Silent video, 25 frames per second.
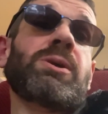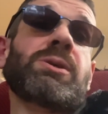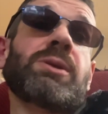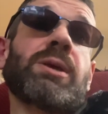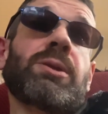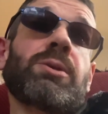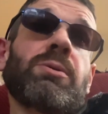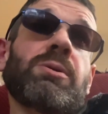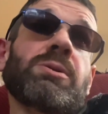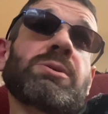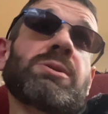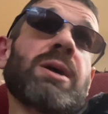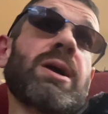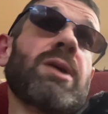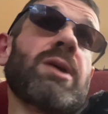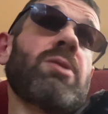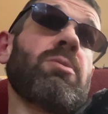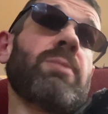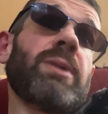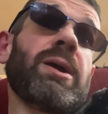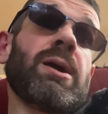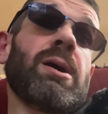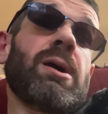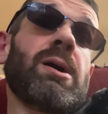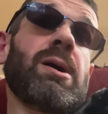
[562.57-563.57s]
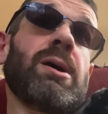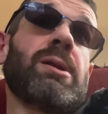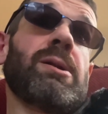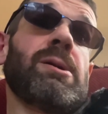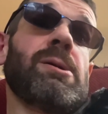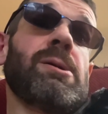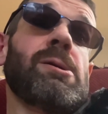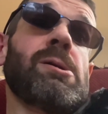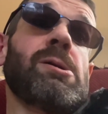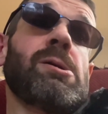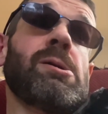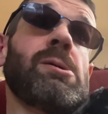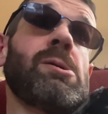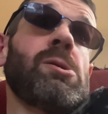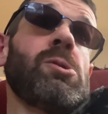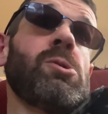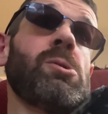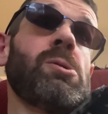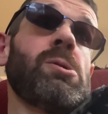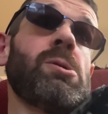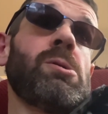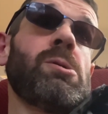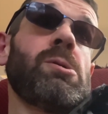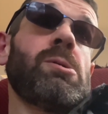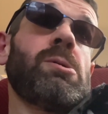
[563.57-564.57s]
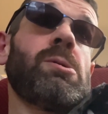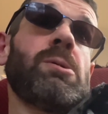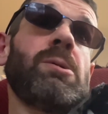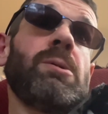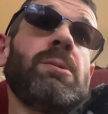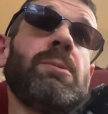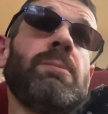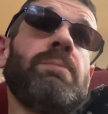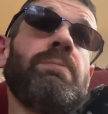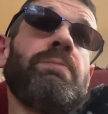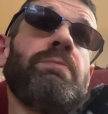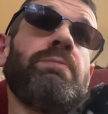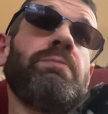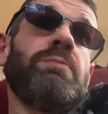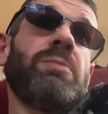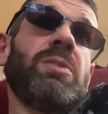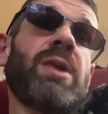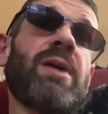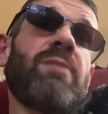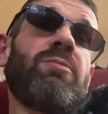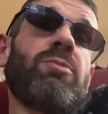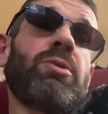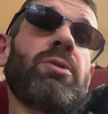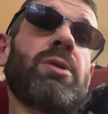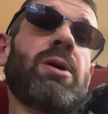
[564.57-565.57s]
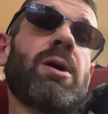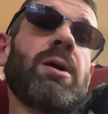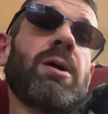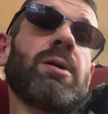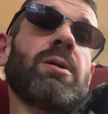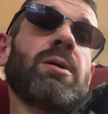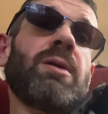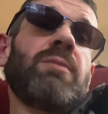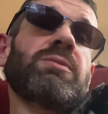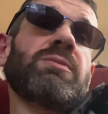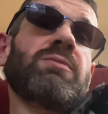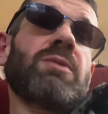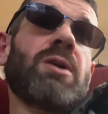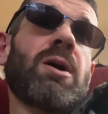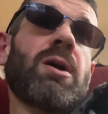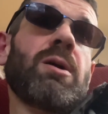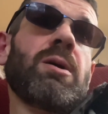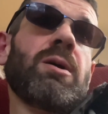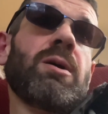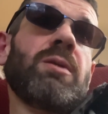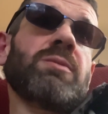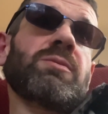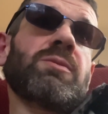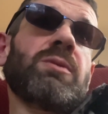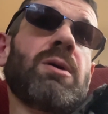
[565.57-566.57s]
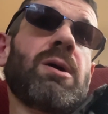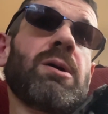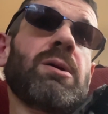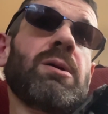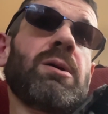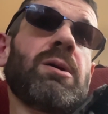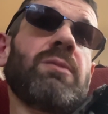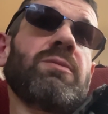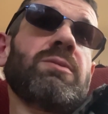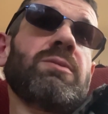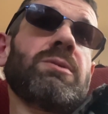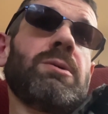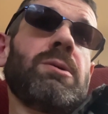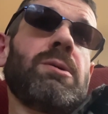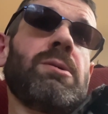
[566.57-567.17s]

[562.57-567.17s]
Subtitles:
like there is now. Oh my god, they had their knockoffs of knockoffs of knockoffs.